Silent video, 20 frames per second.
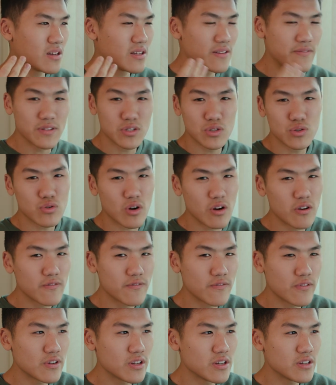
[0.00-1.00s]
if it's drone
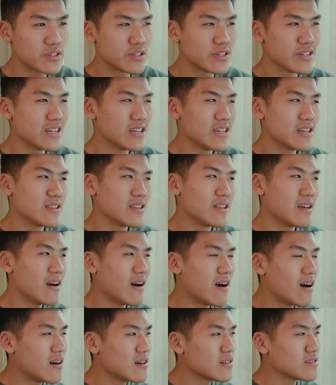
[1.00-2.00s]
footage, they
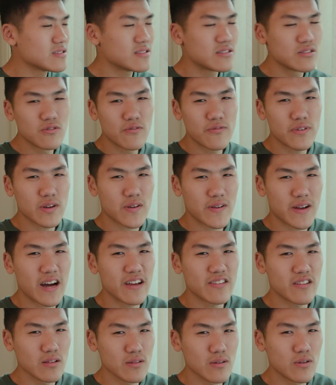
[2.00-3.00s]
are still figuring
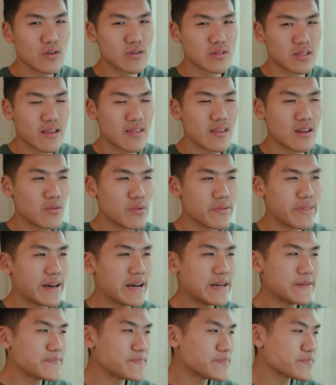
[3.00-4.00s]
out the laws, I think, with
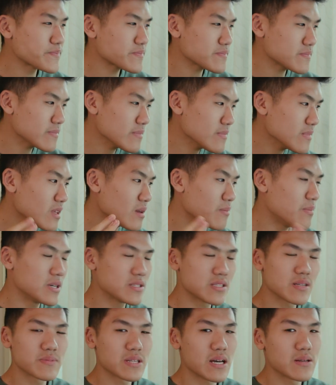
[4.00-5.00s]
that. But
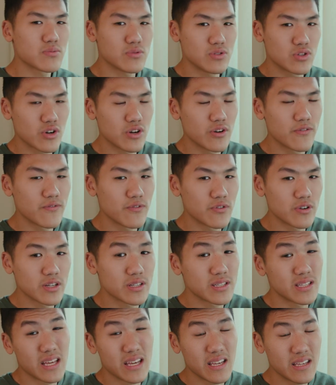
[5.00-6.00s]
sometimes with drone
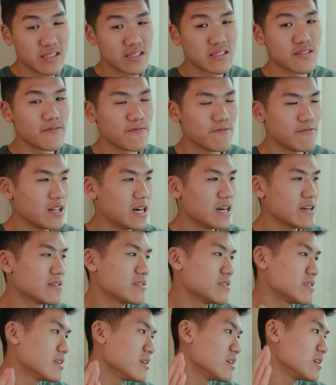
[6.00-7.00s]
footage, there is some
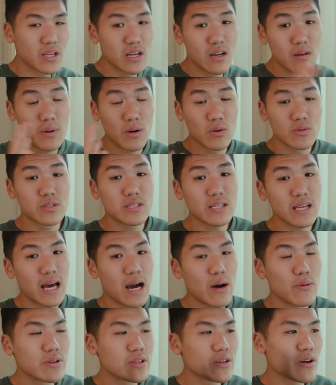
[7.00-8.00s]
flags. But we'll see
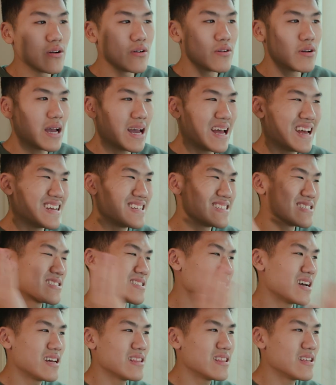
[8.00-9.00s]
how we go,
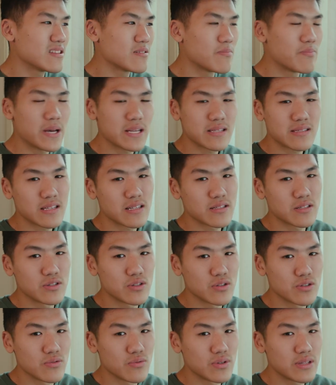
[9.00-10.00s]
and I think the best thing to
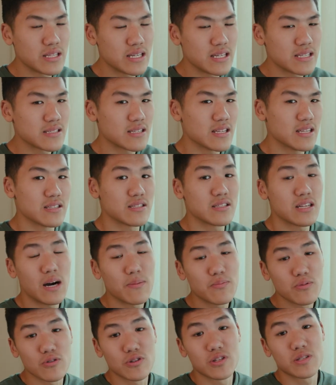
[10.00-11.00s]
do with this is to
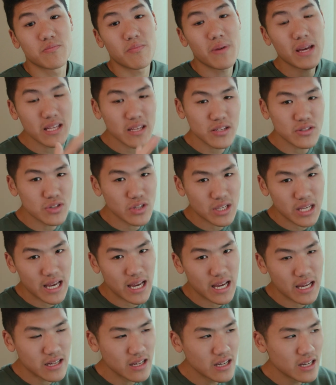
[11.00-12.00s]
upload as many as you
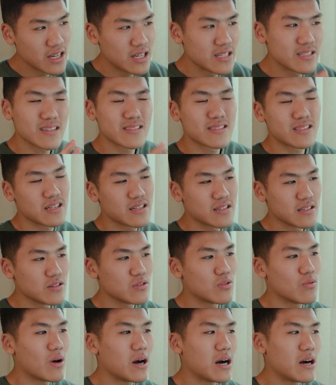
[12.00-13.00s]
can. It does take a
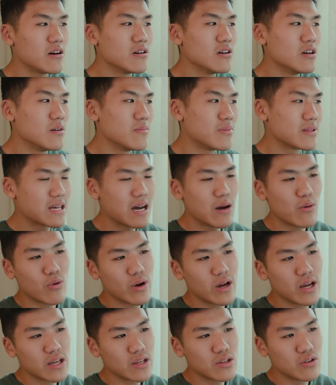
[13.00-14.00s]
little while, but that
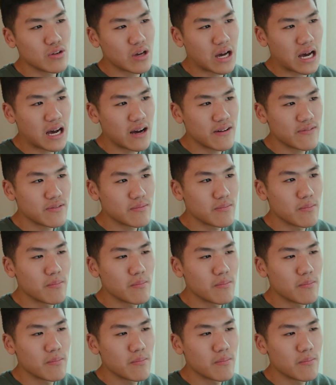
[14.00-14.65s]
way you have